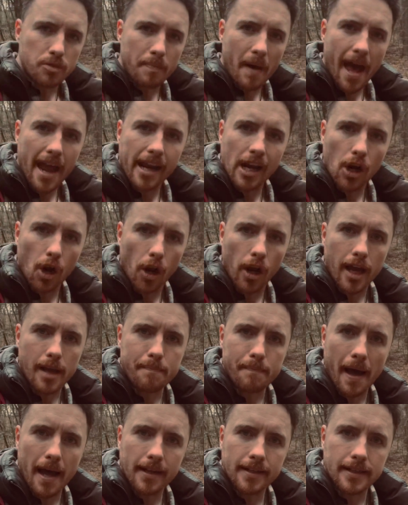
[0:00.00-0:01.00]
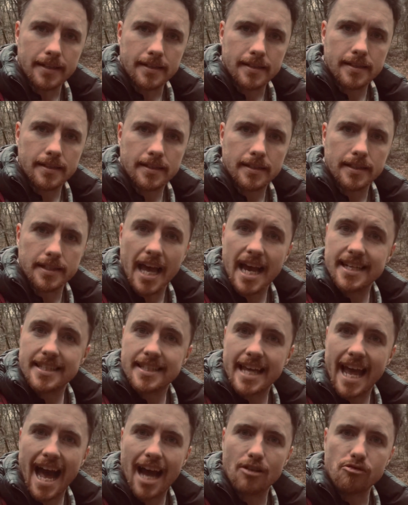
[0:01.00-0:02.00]
barely looked like bandits. Yes,
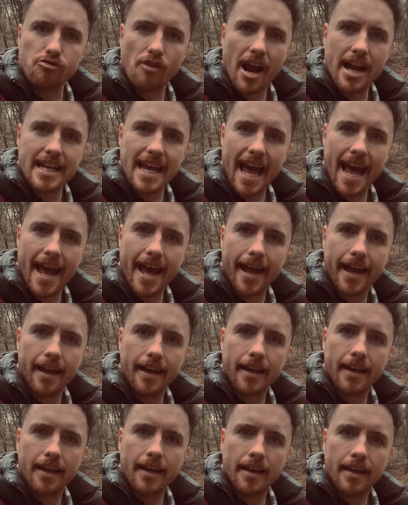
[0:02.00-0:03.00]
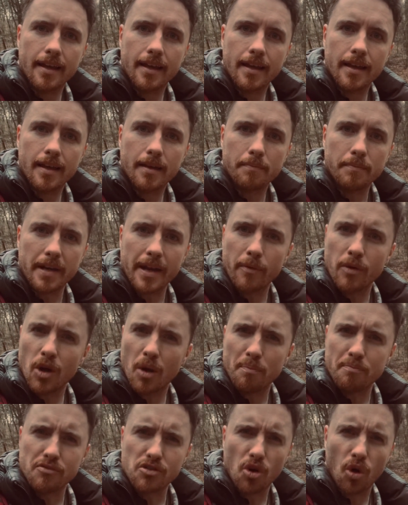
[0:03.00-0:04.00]
they had red hair, but they were
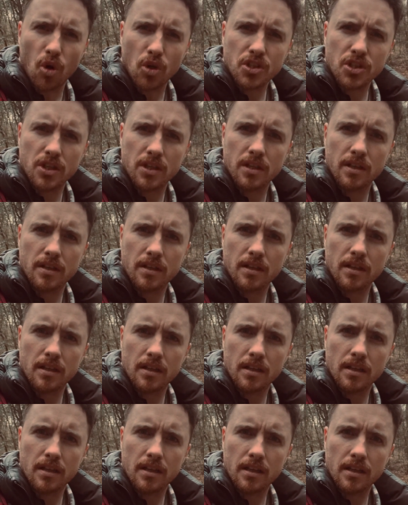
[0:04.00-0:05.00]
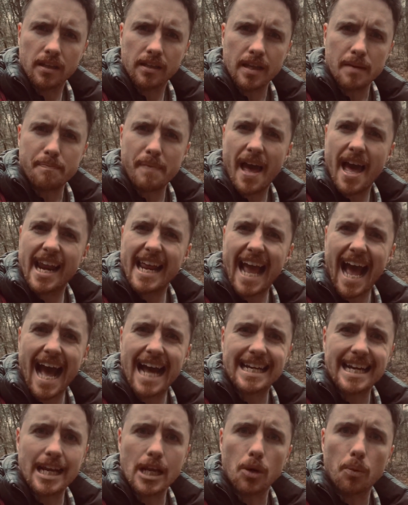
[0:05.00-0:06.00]
not broad. They barely
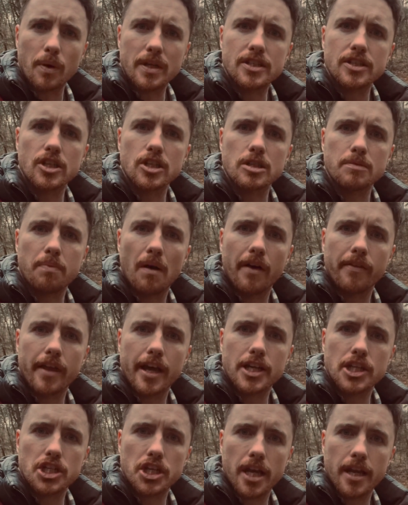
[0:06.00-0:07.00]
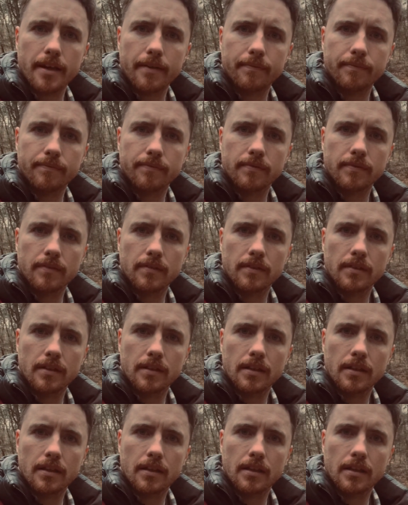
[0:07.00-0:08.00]
had any whiskers upon their chin.
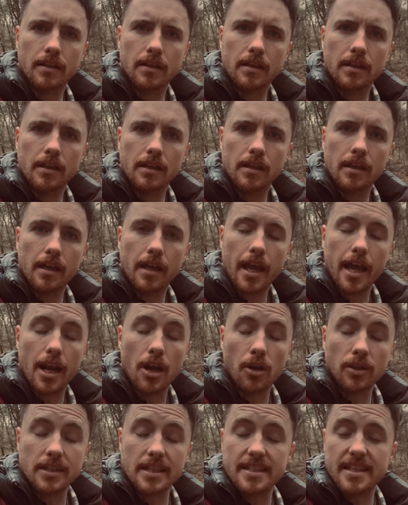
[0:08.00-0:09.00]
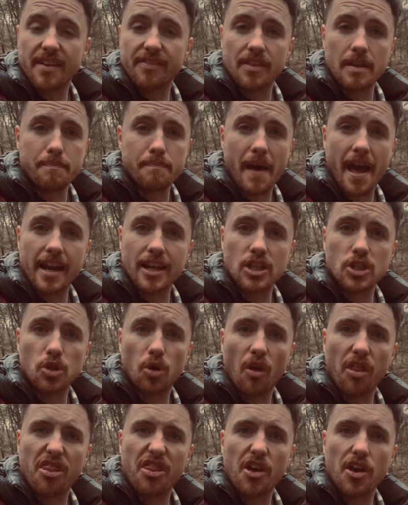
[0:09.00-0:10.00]
It looked as if they barely
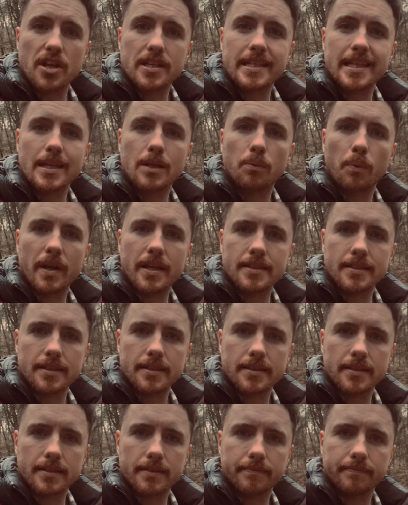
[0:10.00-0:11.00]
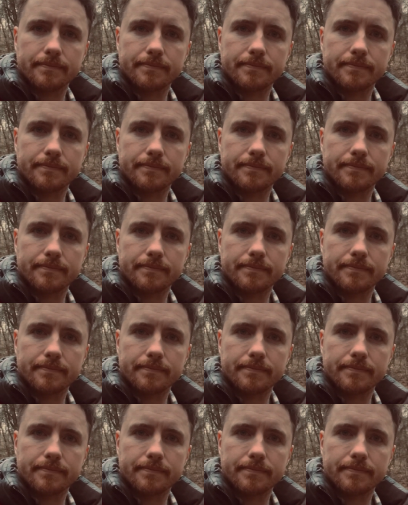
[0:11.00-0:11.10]
saw 13 winters.